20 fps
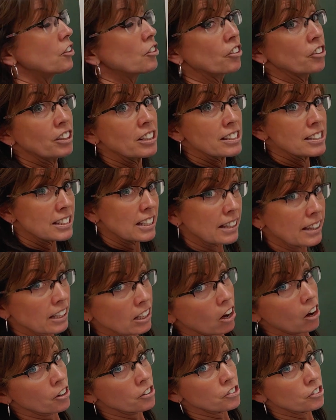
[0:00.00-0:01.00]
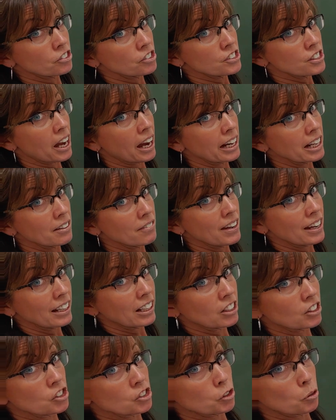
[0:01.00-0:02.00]
you're going to see the underside of it
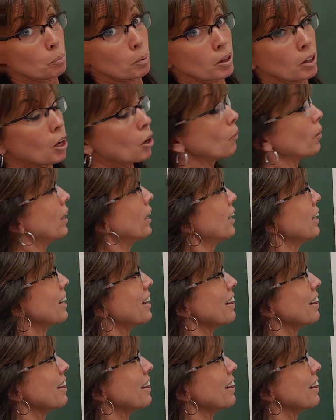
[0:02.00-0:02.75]
because you're below it.